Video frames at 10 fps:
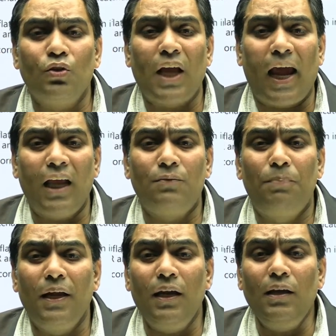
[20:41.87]
has
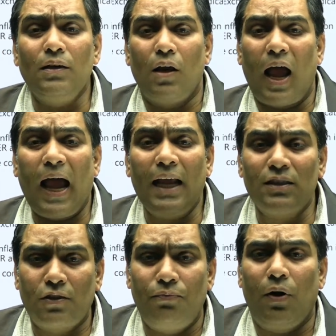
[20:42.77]
been
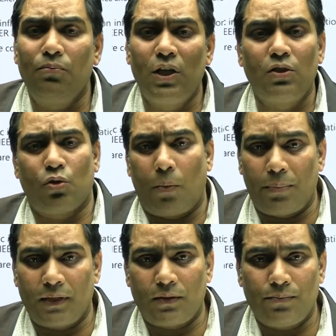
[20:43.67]
asked from these topics.